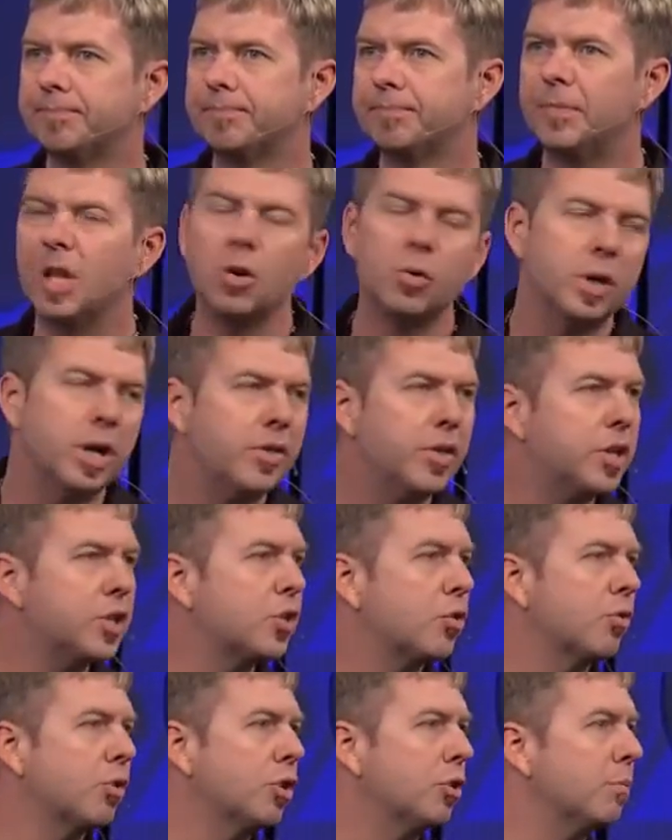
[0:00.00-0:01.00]
No one in
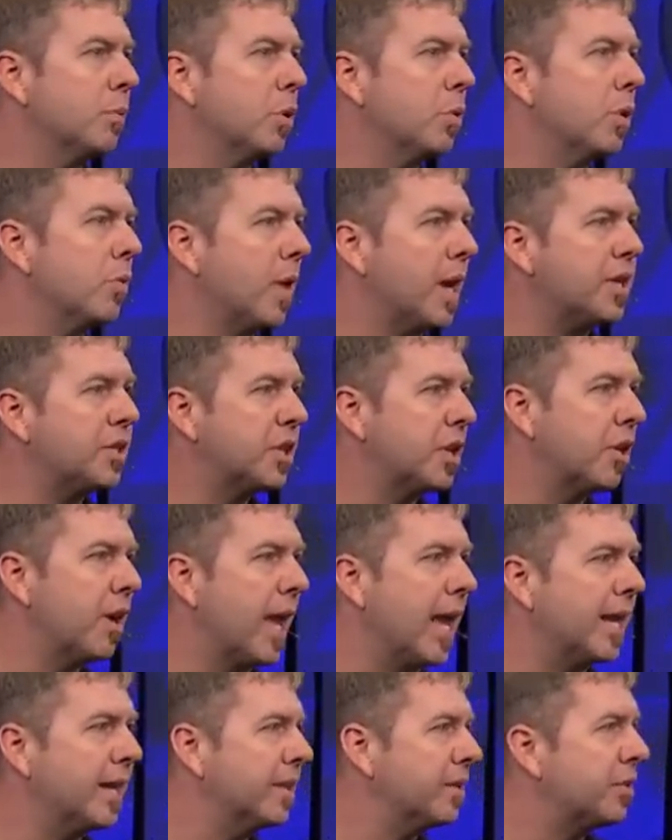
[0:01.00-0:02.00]
this room who would raise their
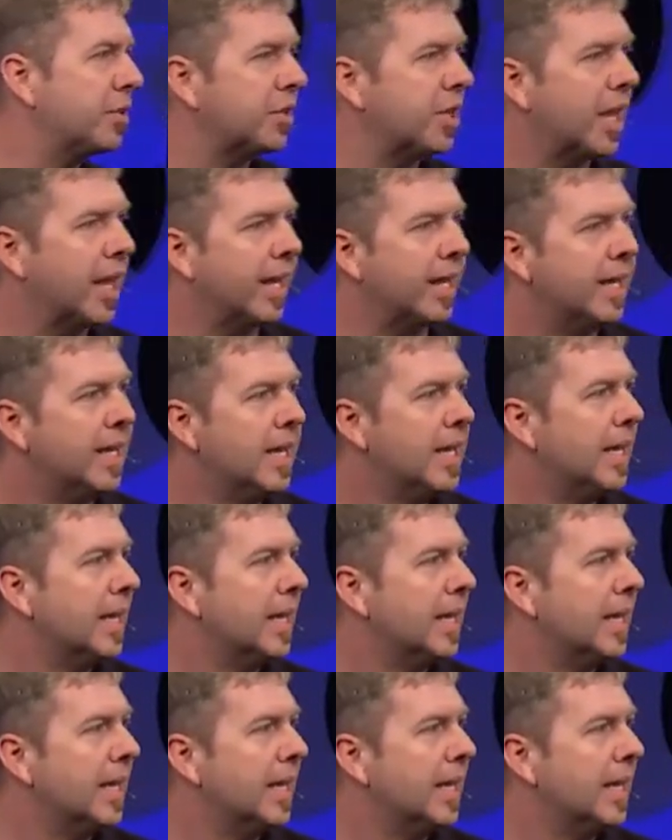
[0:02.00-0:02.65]
hand and say,